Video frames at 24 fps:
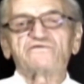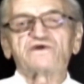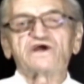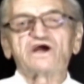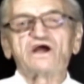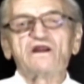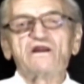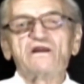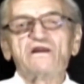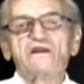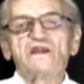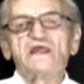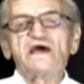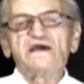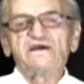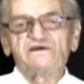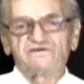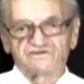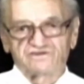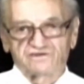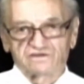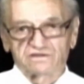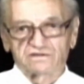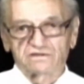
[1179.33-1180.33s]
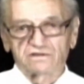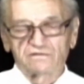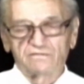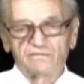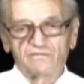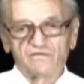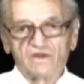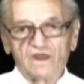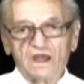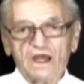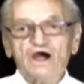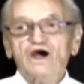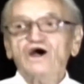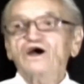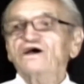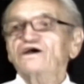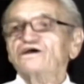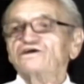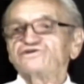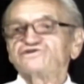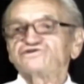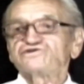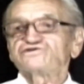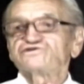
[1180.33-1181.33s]
released
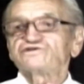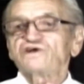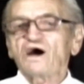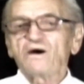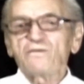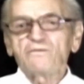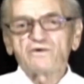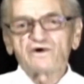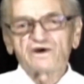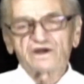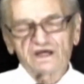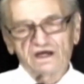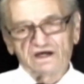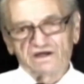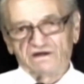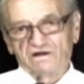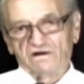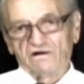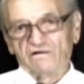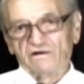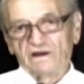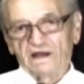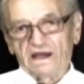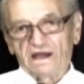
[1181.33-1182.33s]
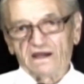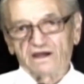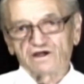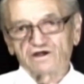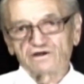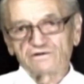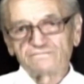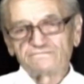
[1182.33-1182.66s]
somewhere in the lake.